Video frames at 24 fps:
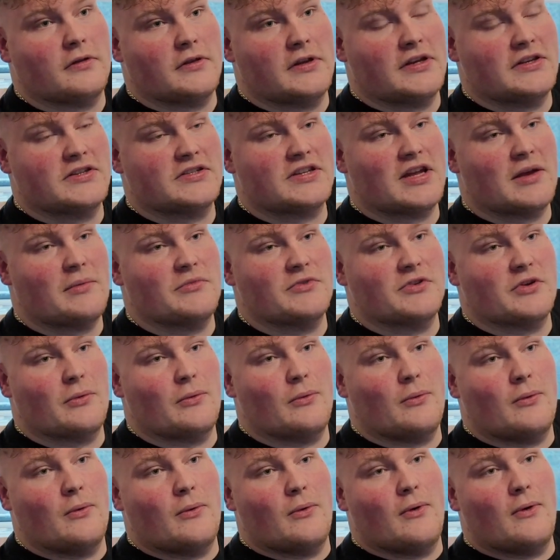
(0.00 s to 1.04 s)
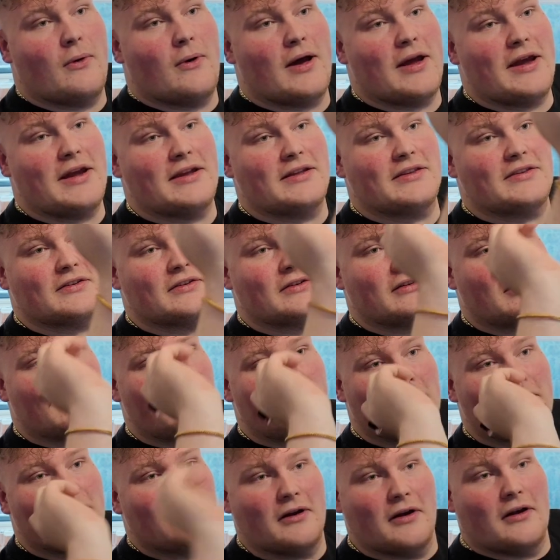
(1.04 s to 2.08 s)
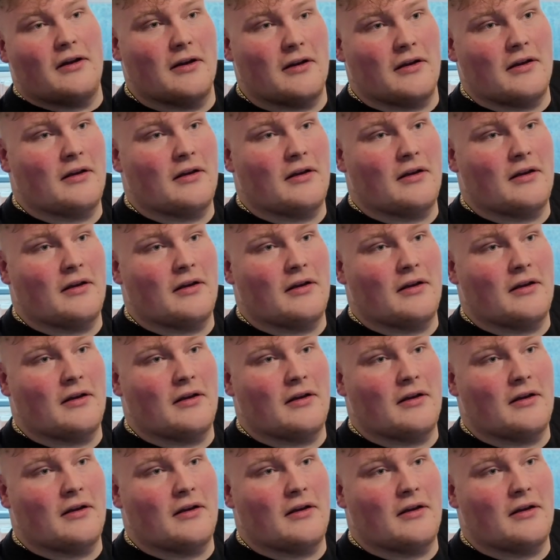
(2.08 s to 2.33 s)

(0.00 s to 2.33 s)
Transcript: These stems are way too long.